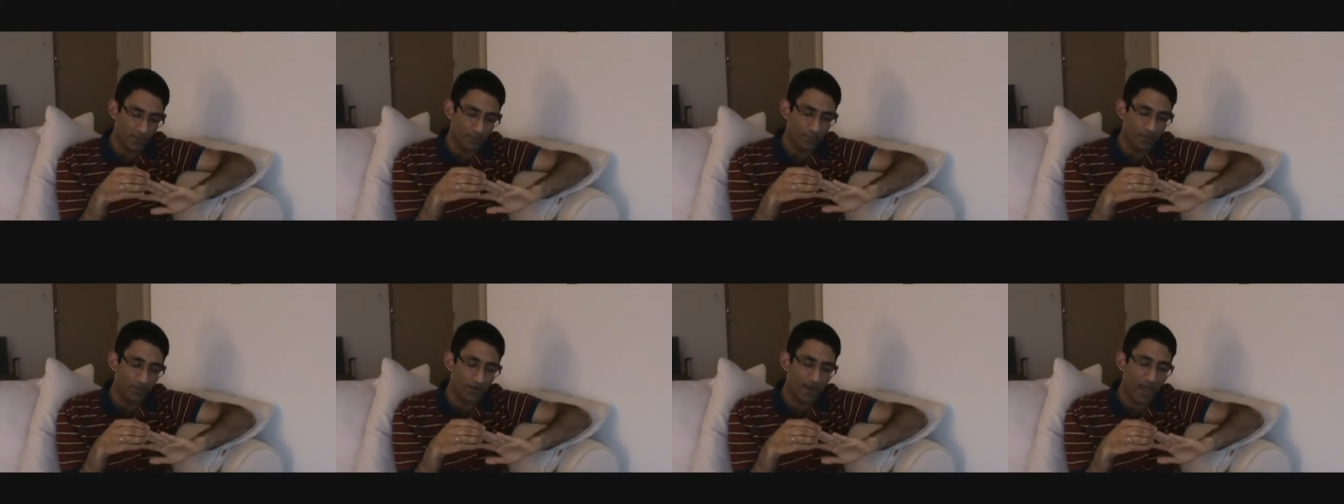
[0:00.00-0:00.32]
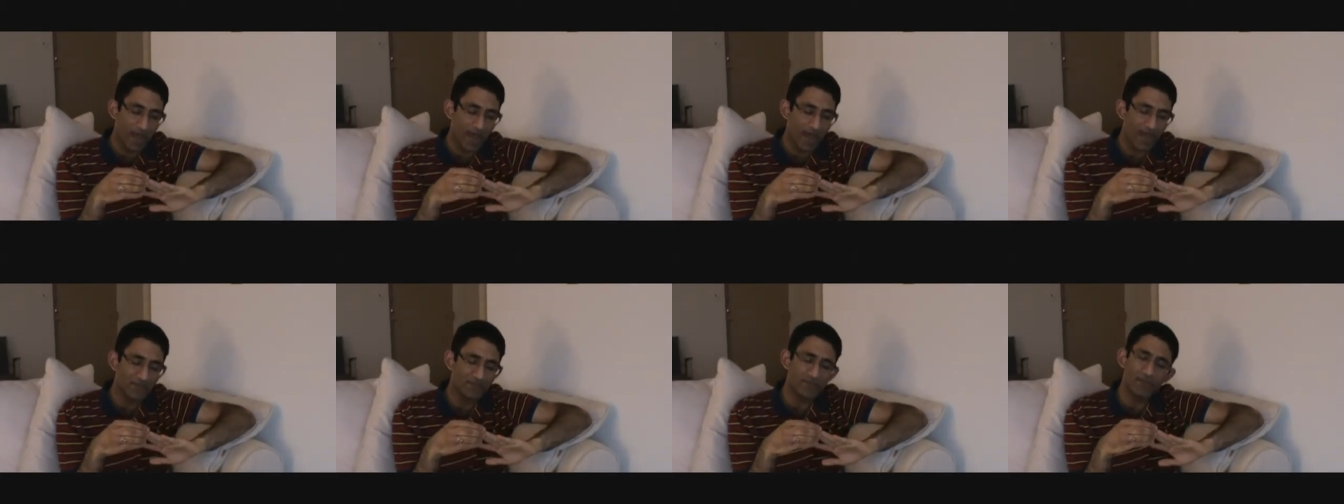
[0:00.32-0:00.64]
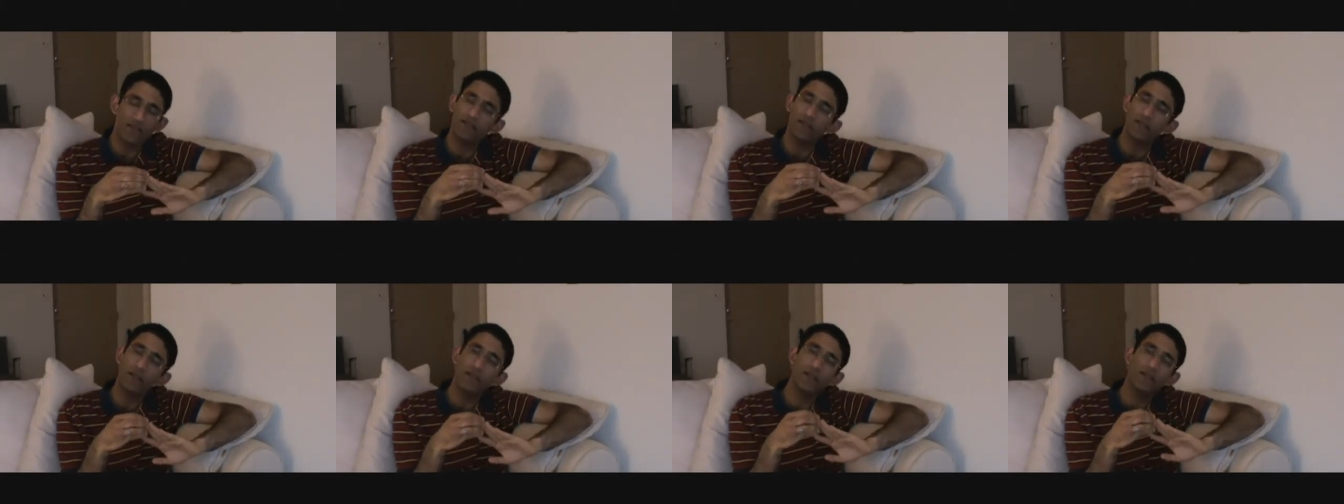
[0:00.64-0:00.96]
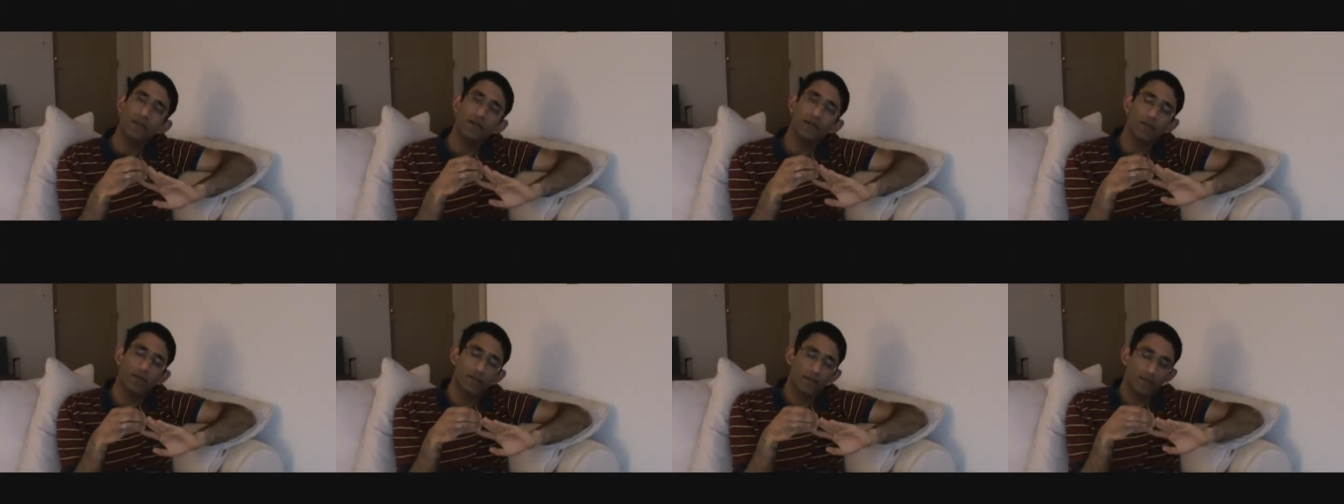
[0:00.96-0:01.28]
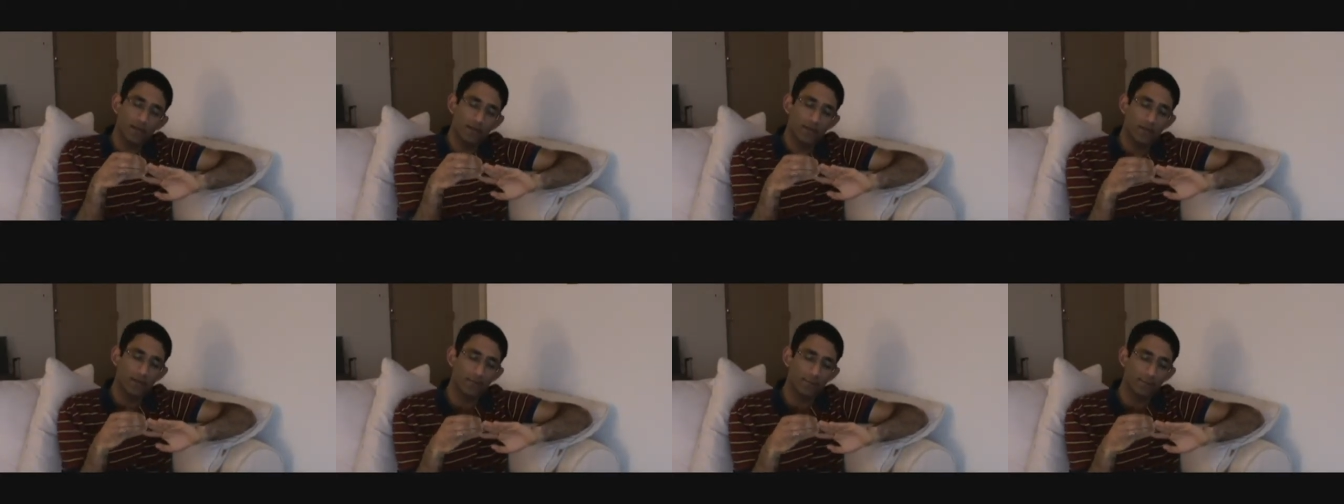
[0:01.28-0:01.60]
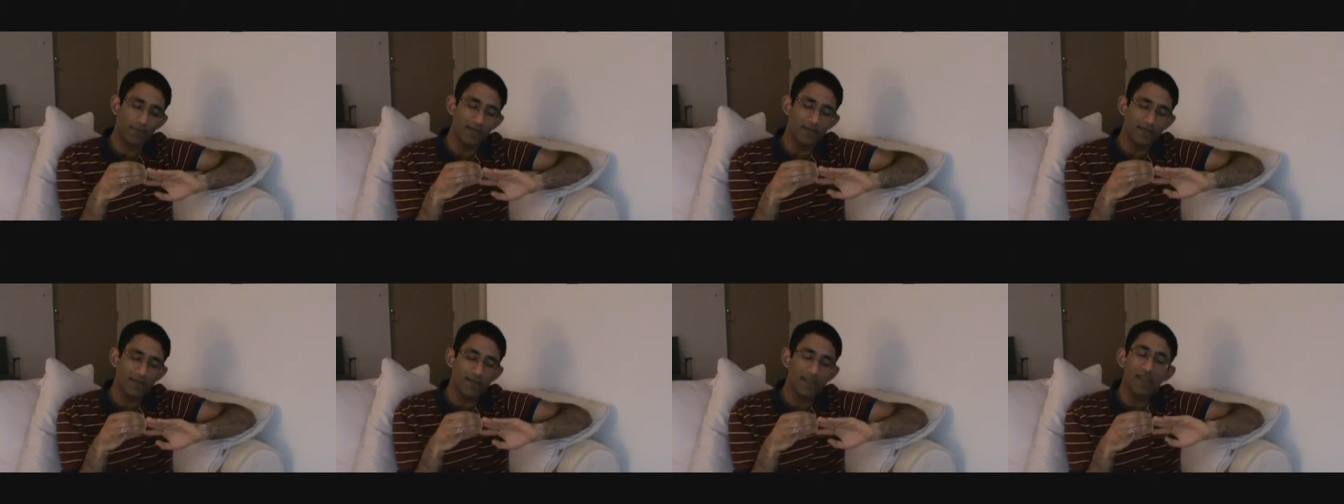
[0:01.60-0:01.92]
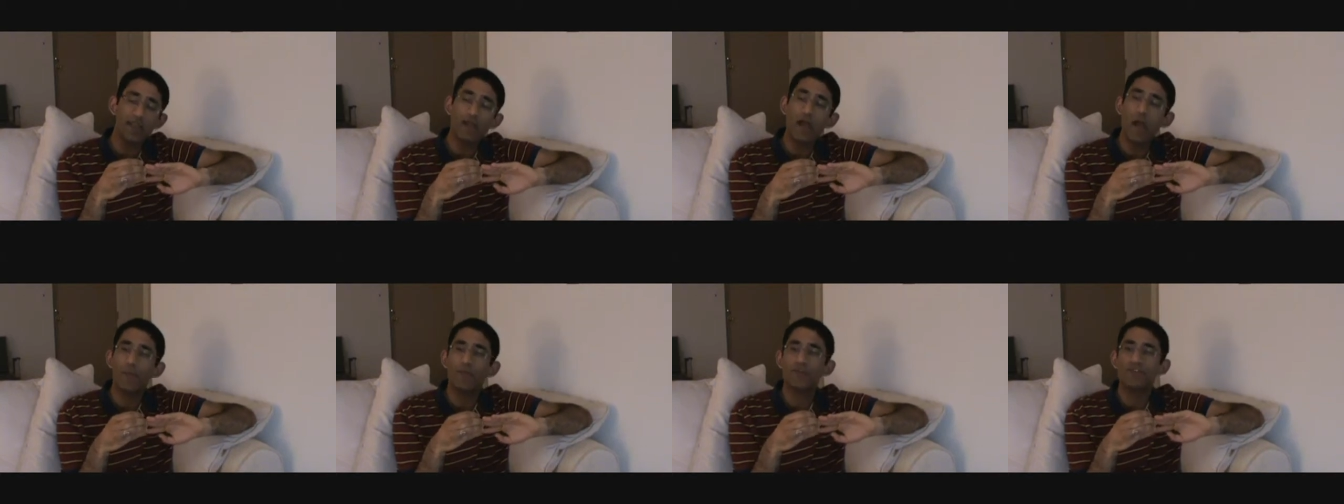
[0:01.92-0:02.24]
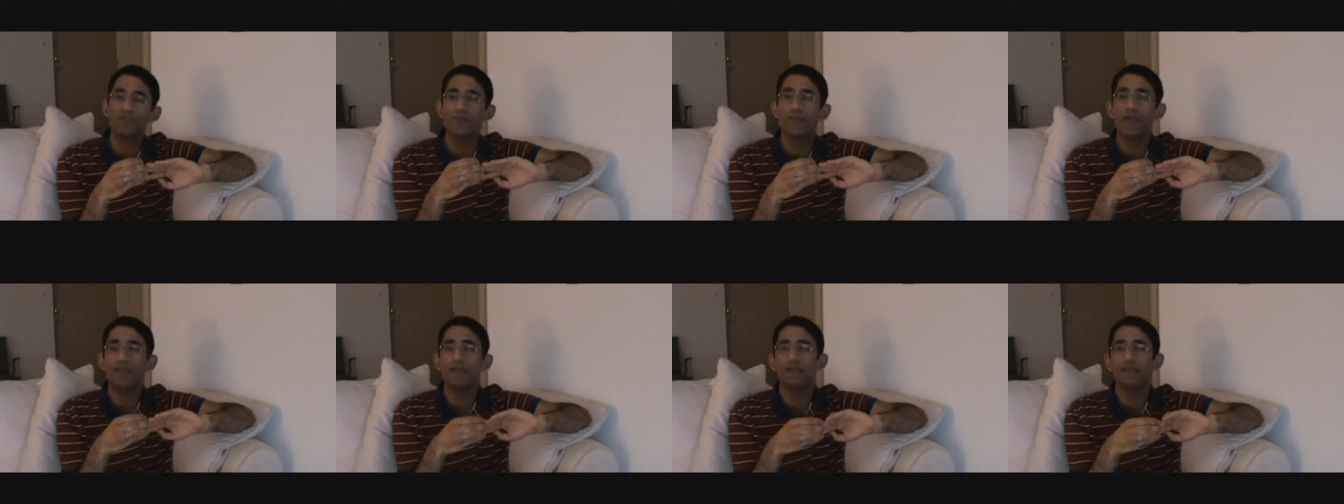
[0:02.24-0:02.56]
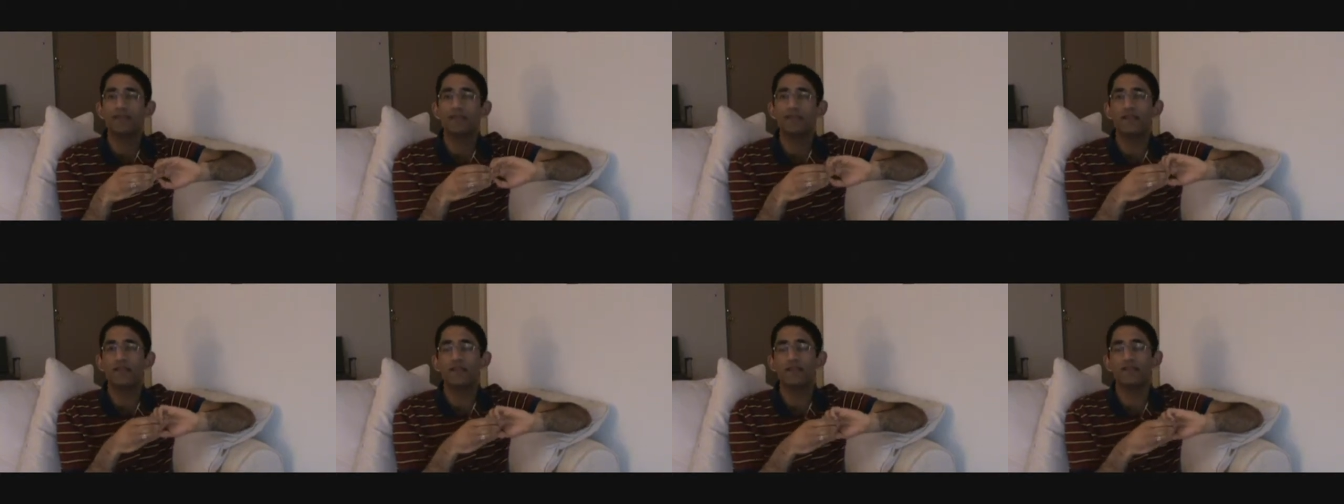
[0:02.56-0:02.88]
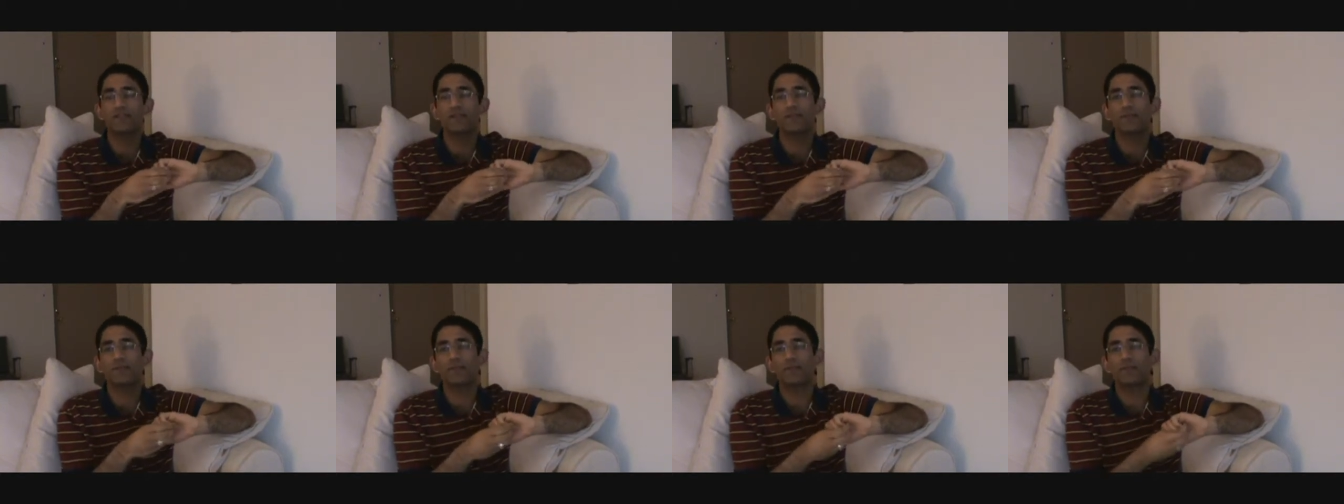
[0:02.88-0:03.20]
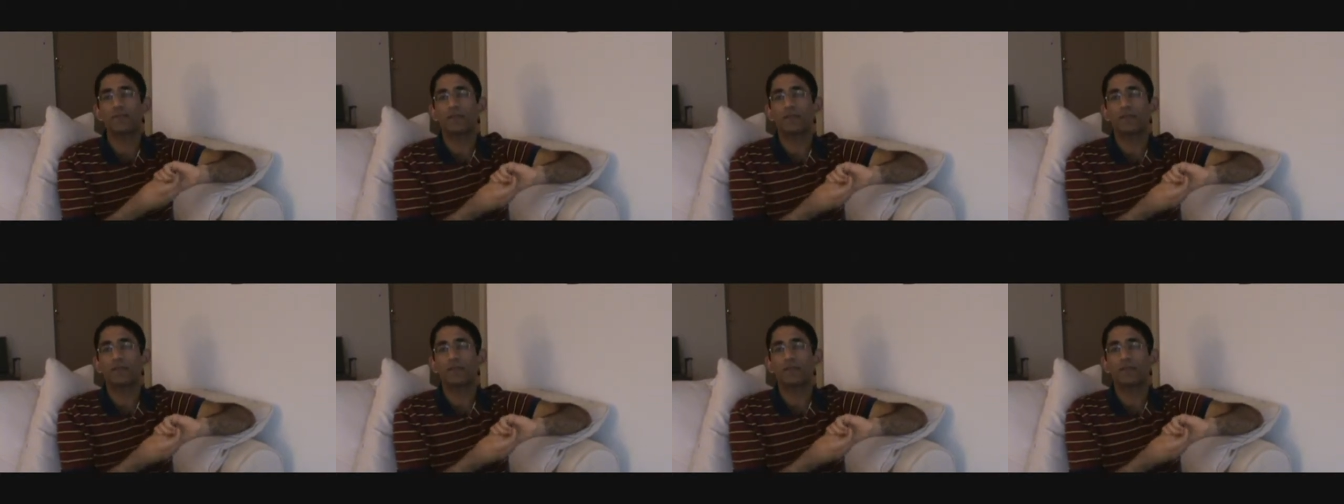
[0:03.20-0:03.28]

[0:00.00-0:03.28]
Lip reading: been asked in the weekly e-commerce meetings is,